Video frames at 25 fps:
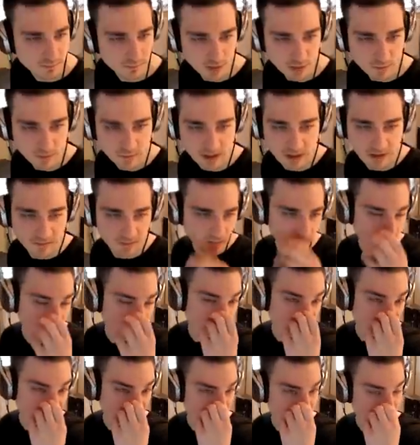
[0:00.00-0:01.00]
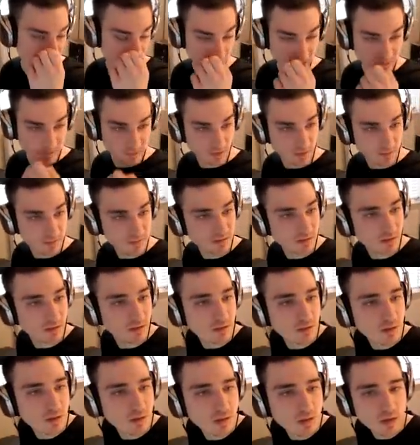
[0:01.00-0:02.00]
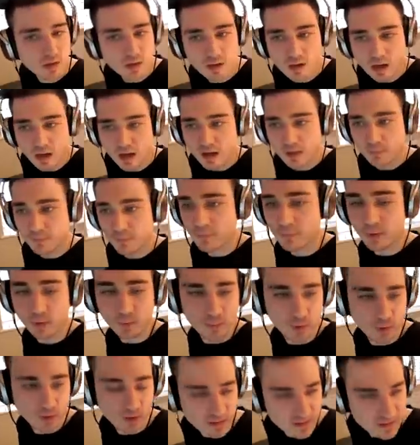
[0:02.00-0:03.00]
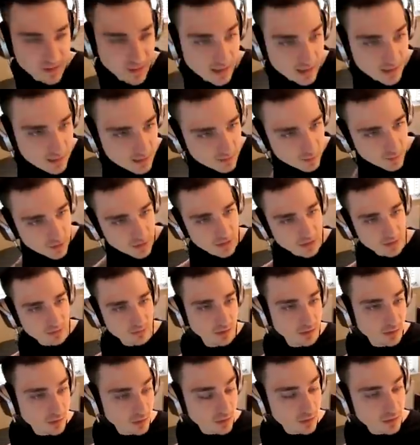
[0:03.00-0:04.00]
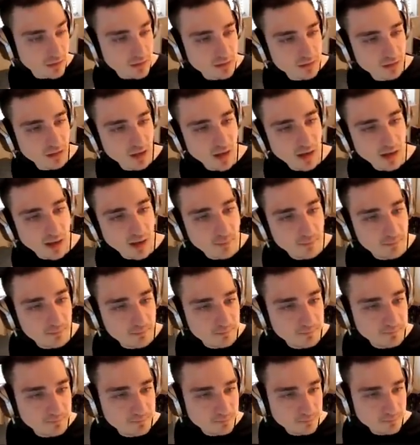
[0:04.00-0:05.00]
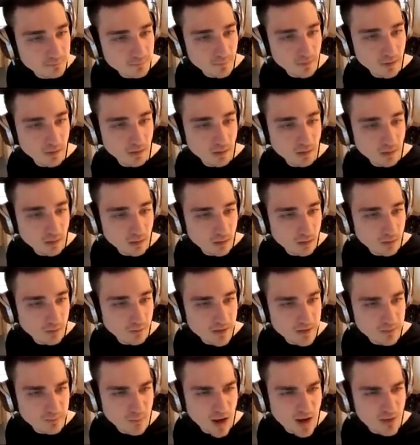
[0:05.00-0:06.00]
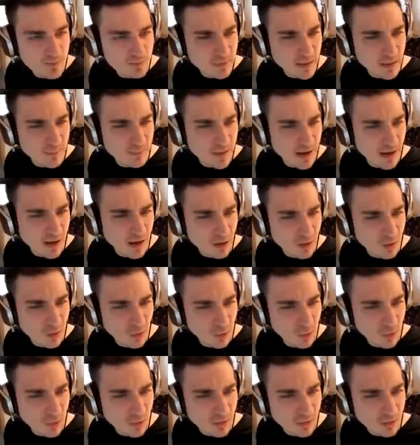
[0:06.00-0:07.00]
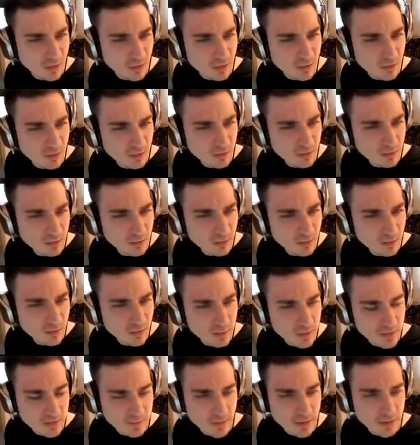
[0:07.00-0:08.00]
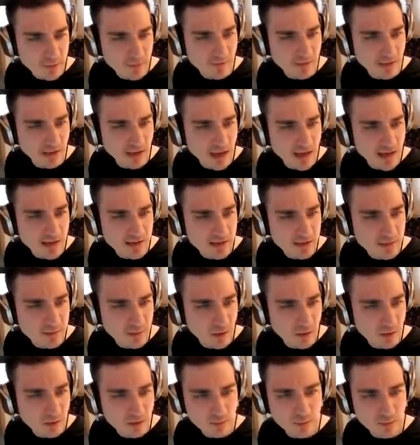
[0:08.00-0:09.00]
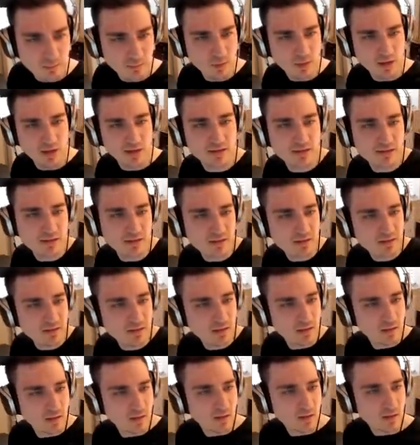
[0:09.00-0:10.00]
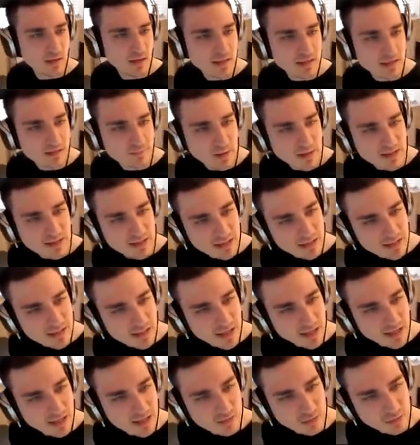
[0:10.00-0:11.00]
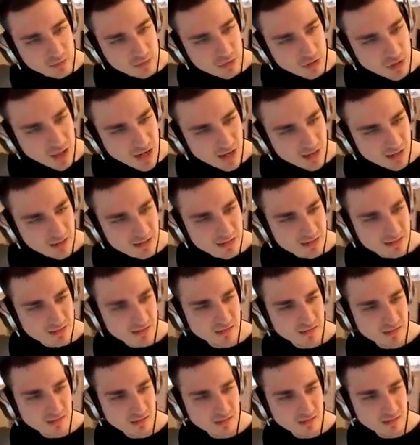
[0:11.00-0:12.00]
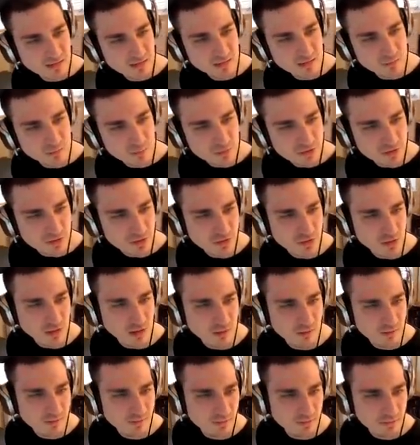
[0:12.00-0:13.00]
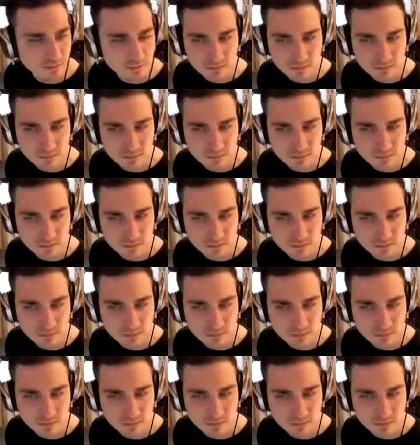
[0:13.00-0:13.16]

I'm gonna have to call sometimes here. I block pocket tens, which is really good. This might even be a better call than, especially having an ace as well, because we block aces. He's basically saying he's got jacks that wants to shove.